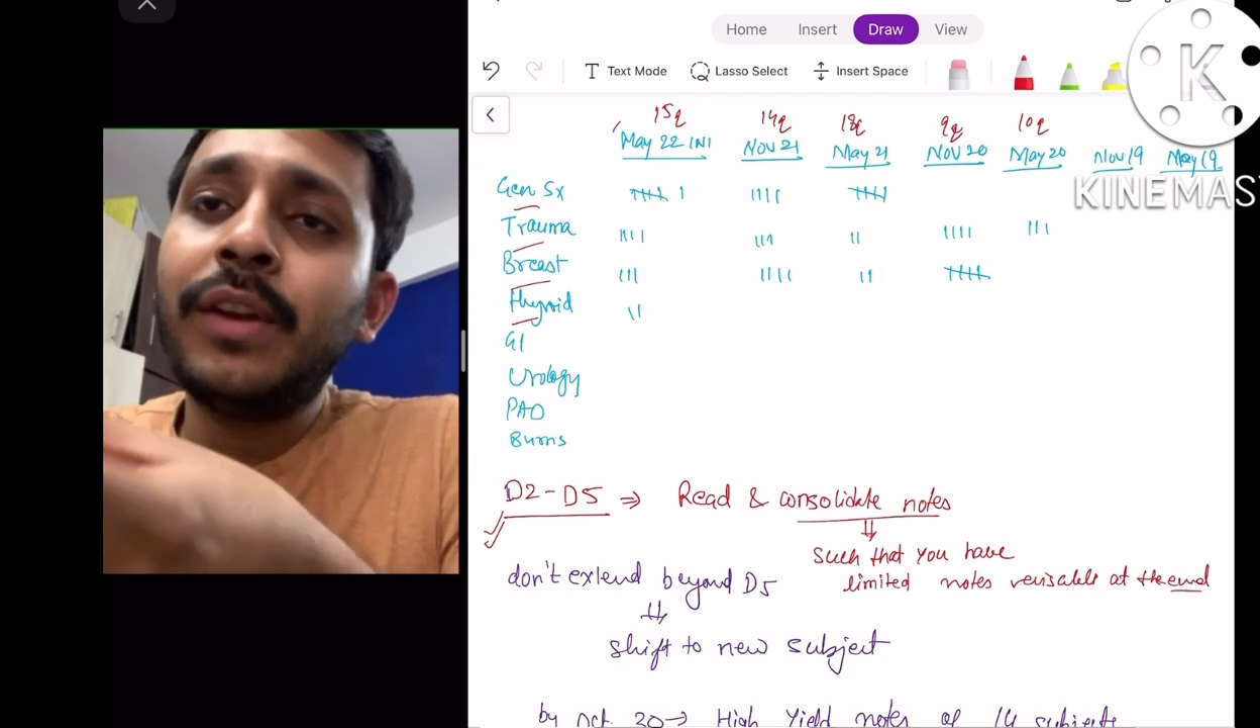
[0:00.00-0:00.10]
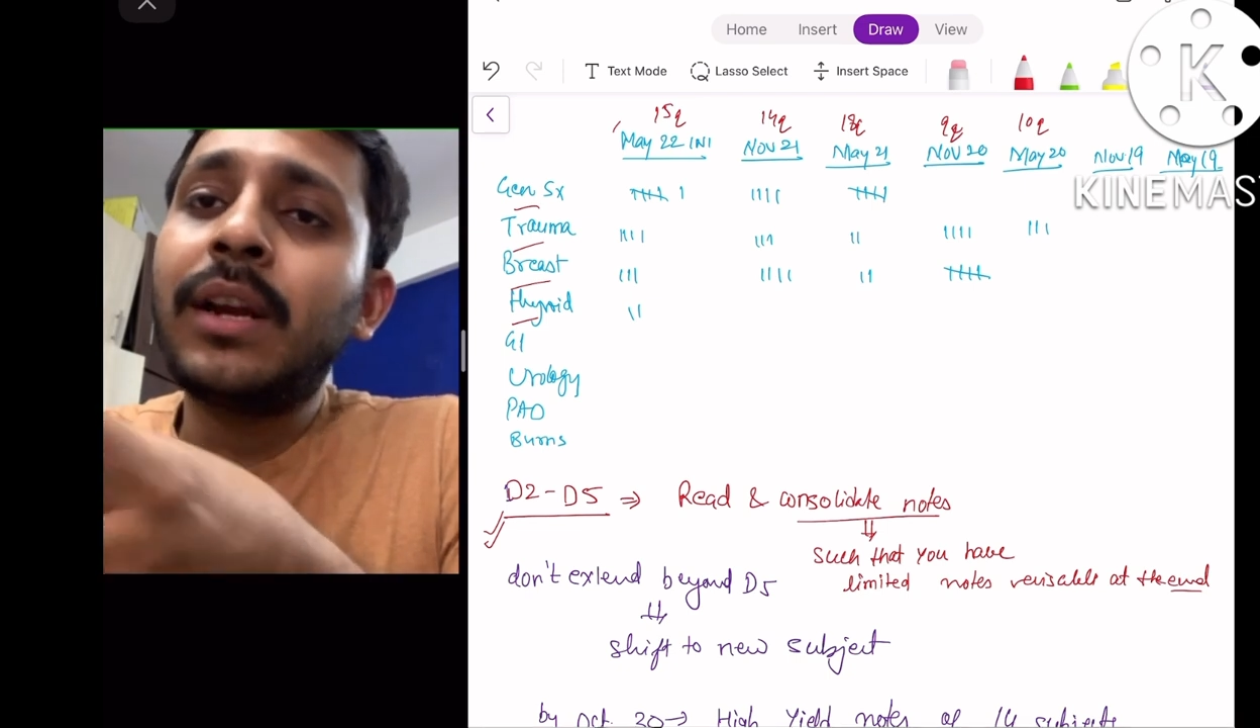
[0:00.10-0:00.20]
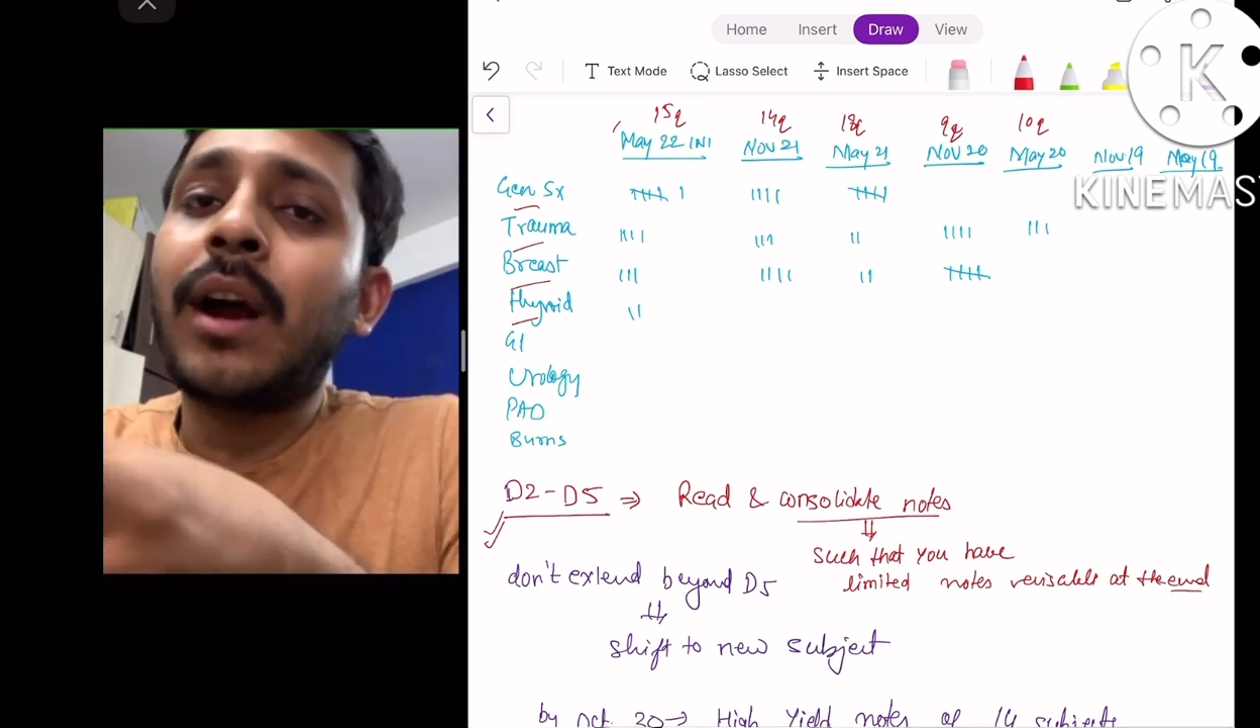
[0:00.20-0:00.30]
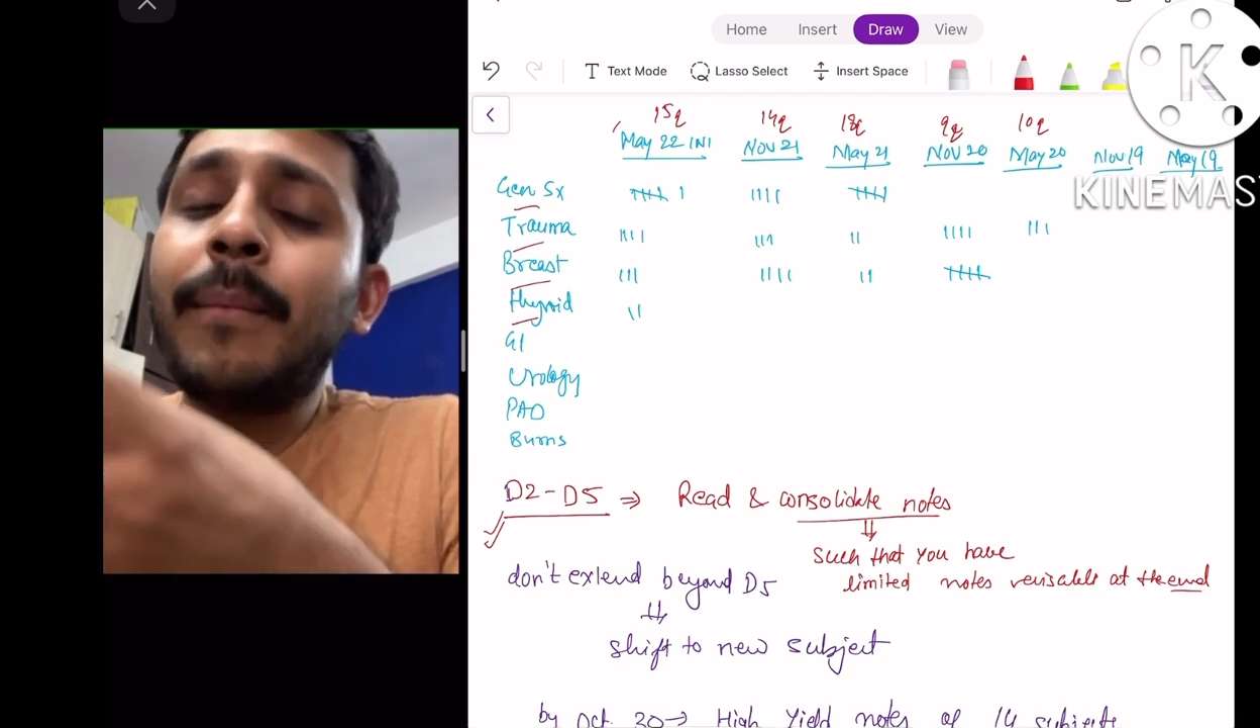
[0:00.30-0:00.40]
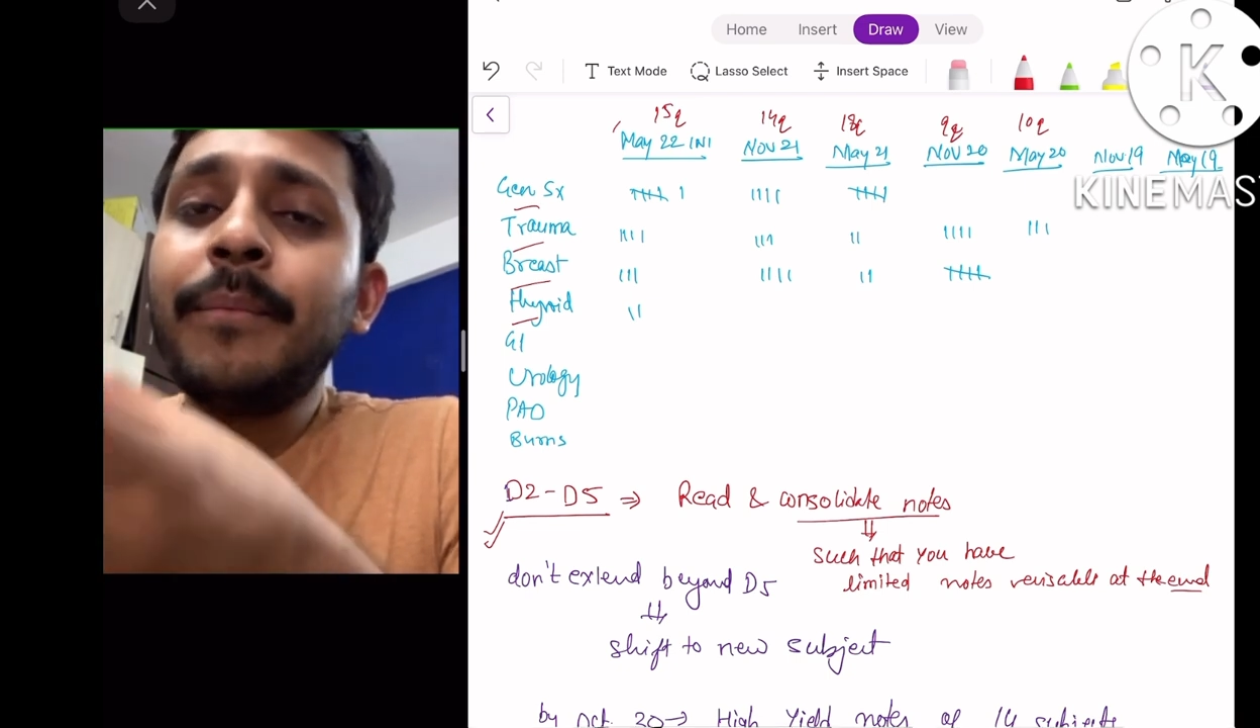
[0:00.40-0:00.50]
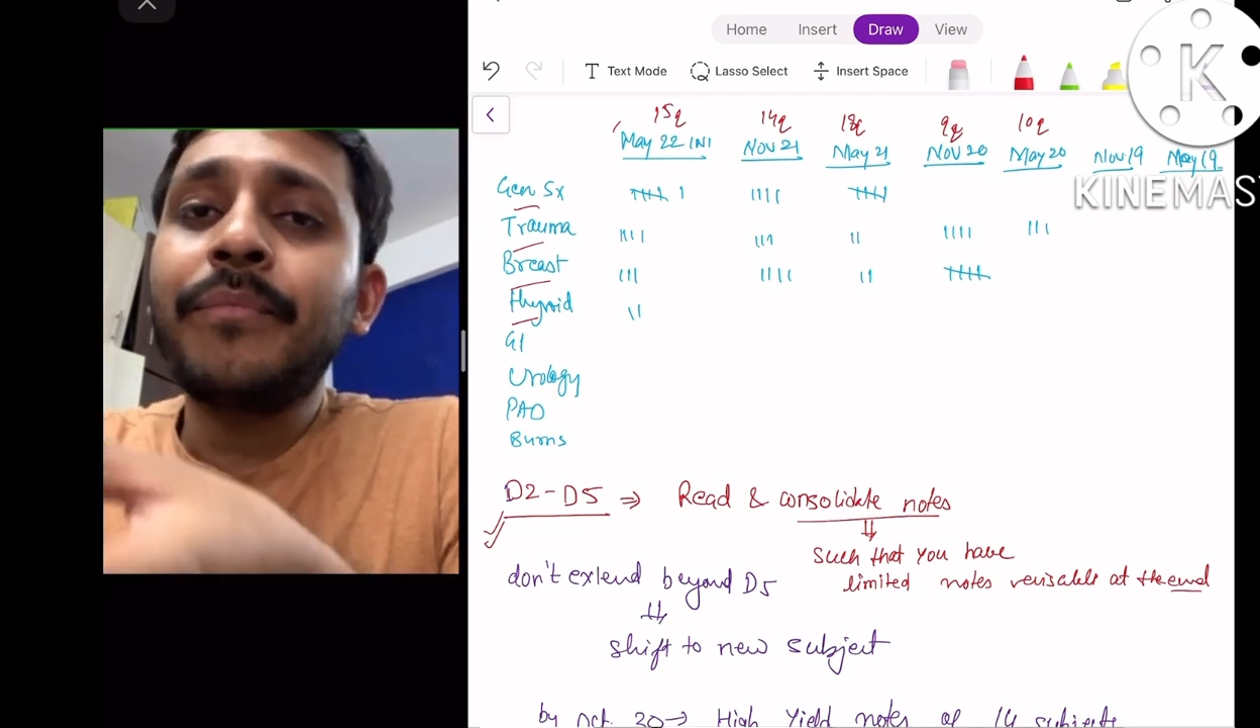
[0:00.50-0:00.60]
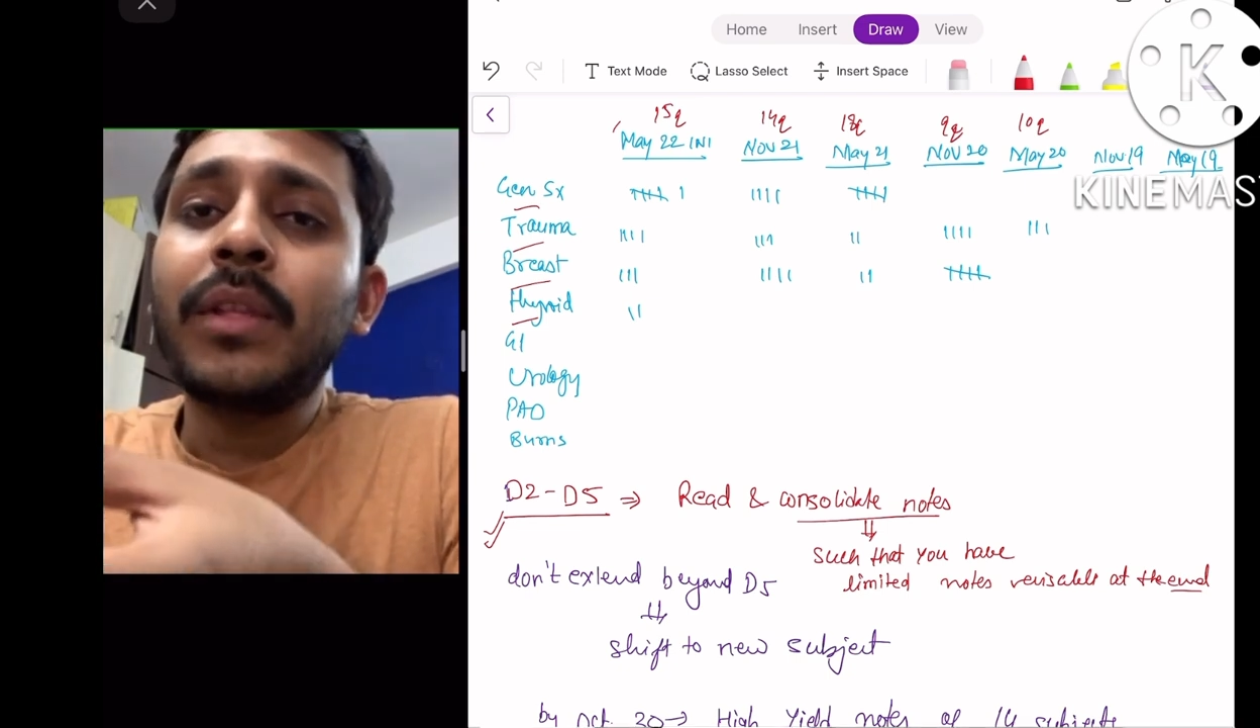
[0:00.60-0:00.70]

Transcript: will come